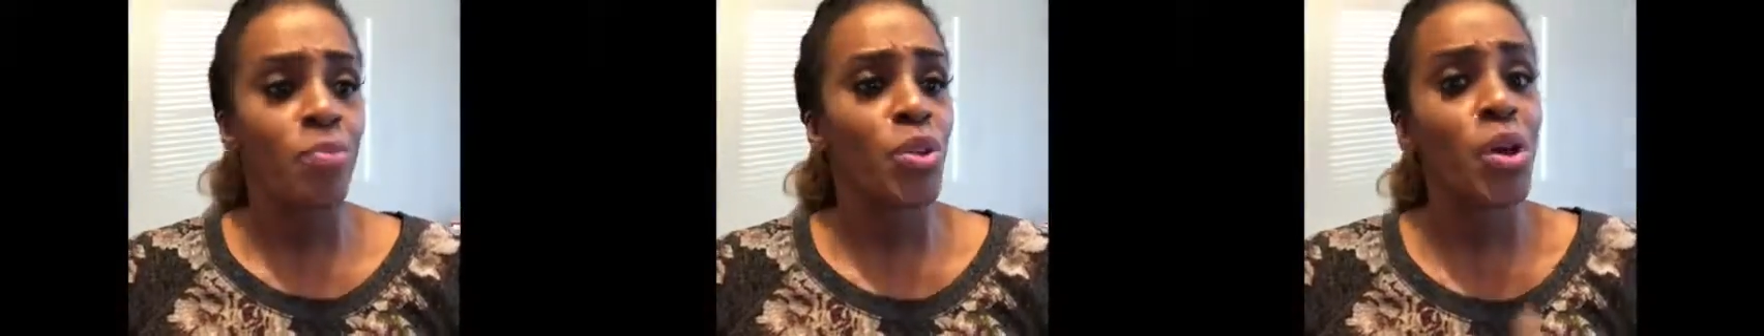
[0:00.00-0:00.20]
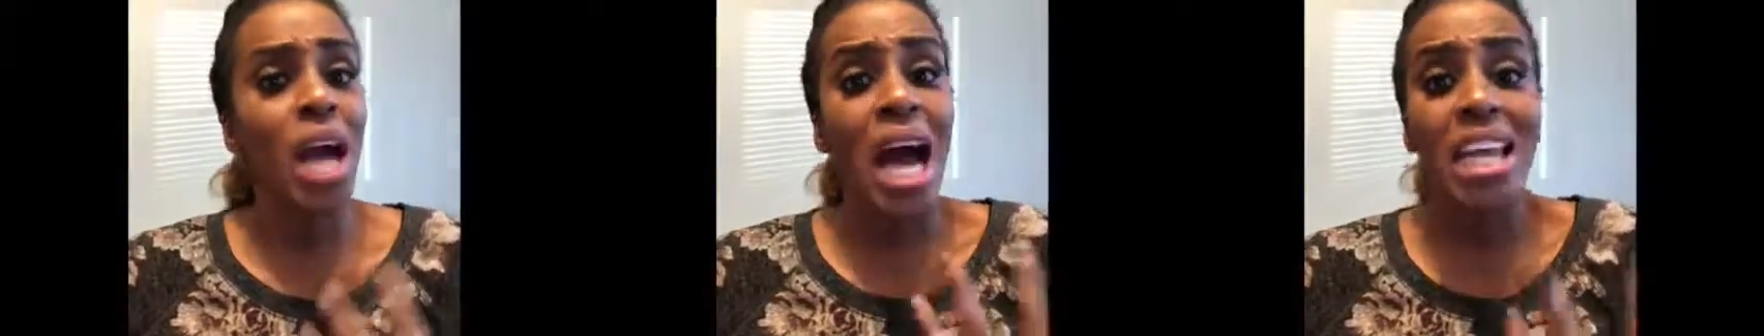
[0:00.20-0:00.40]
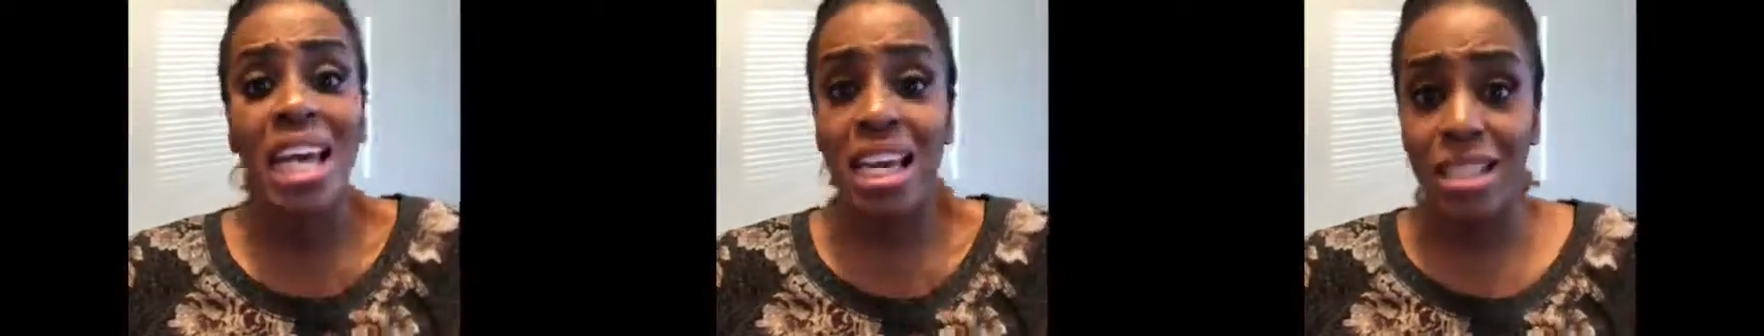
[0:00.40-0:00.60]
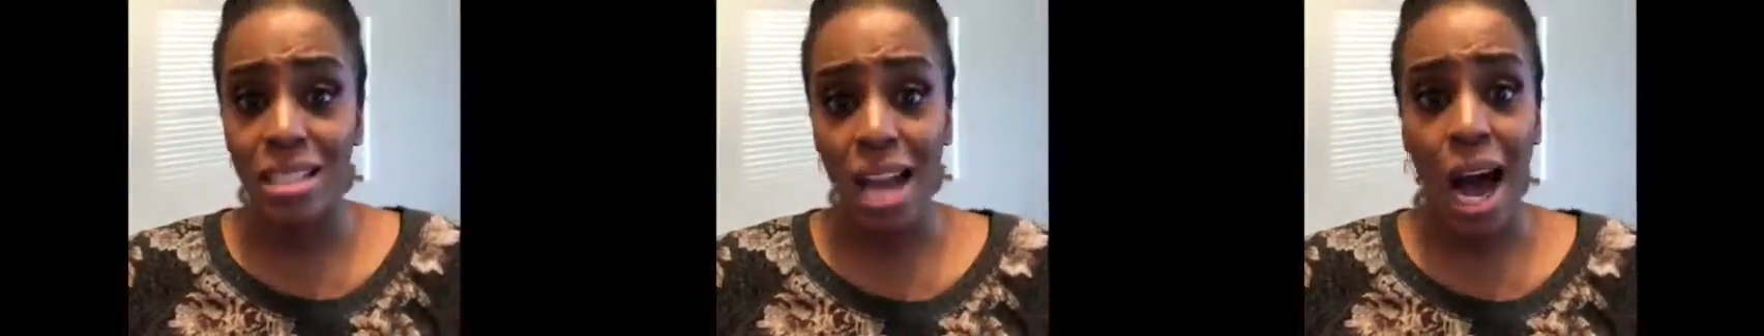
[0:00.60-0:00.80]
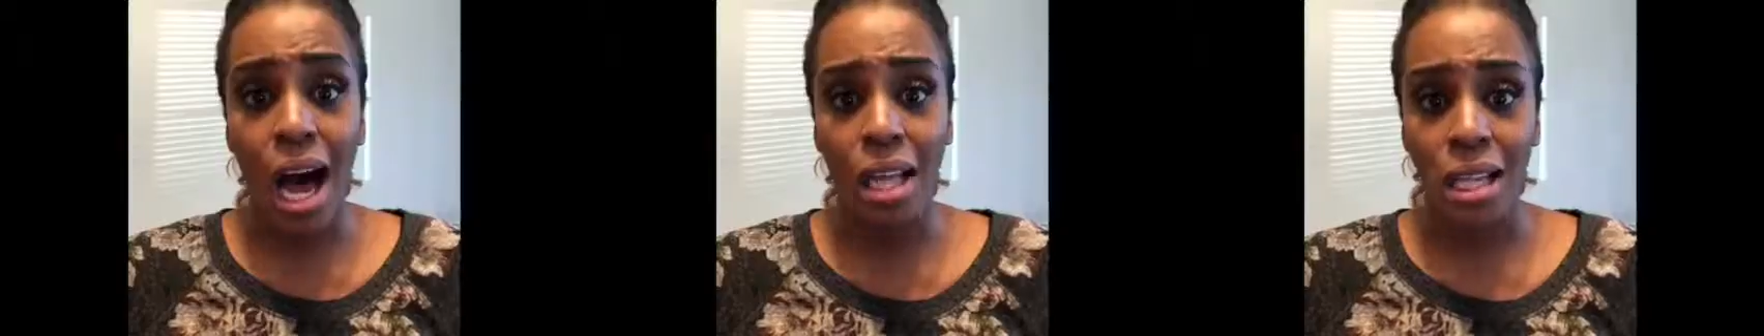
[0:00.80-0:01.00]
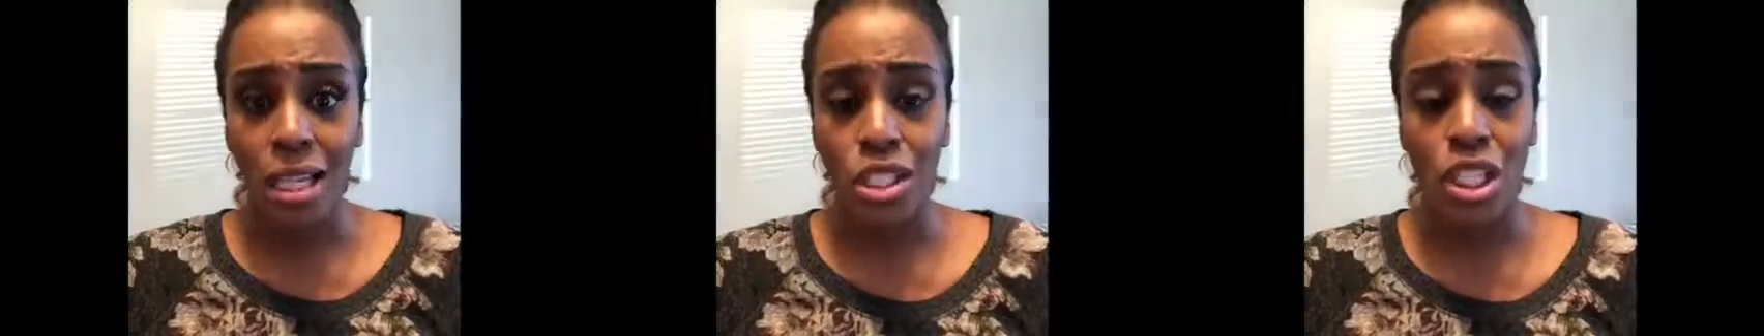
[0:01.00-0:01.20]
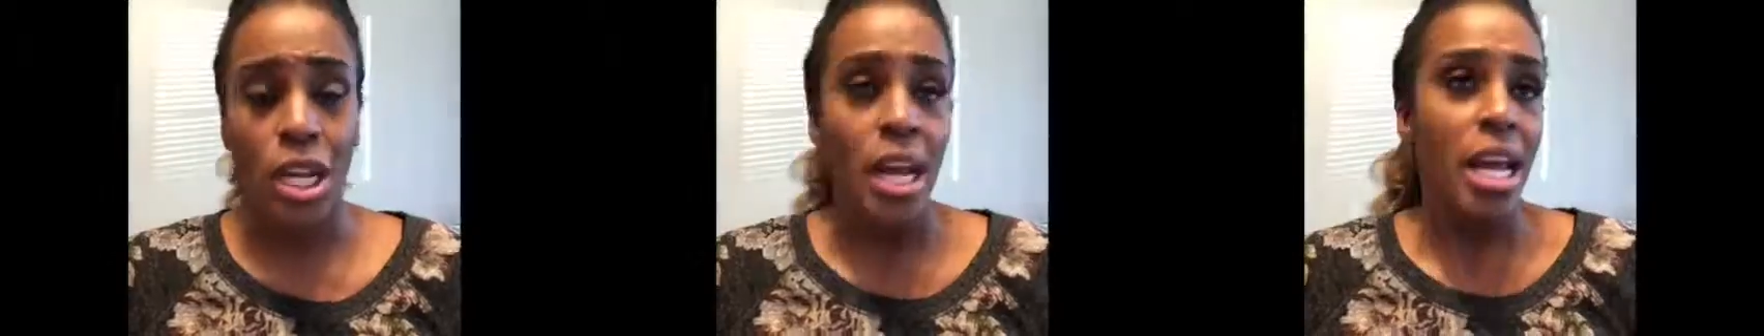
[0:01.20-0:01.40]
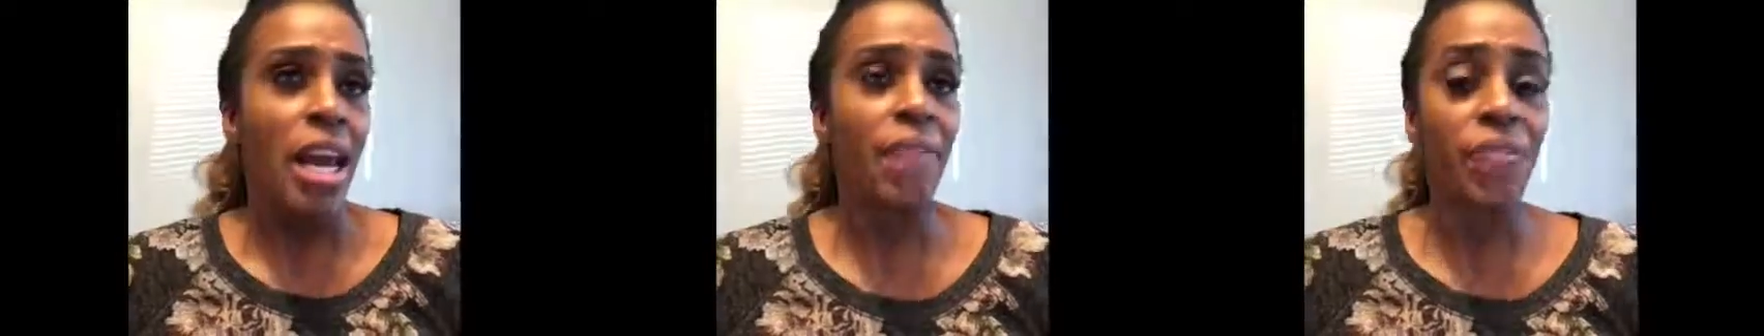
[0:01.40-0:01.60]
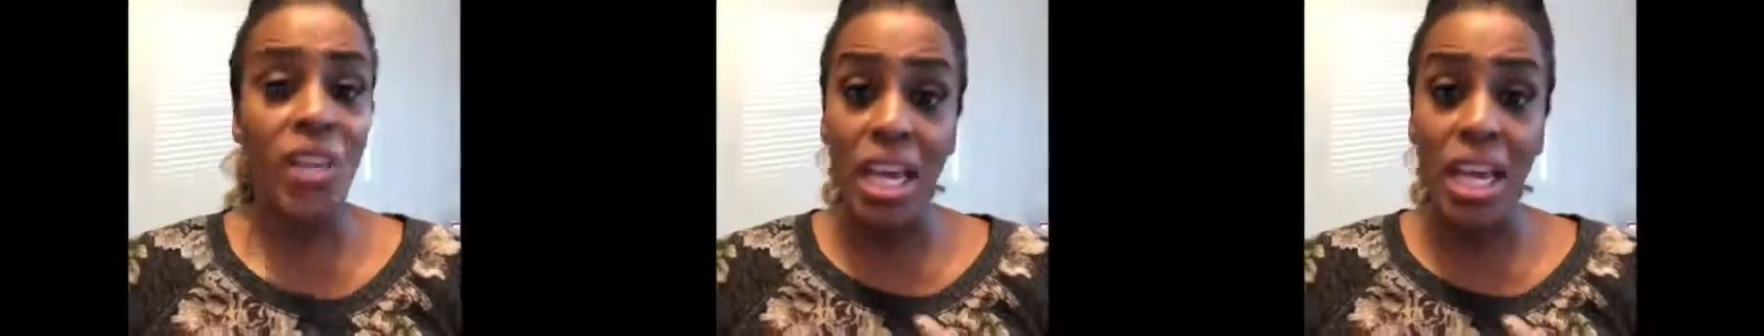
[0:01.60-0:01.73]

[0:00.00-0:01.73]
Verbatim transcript: you got to acknowledge if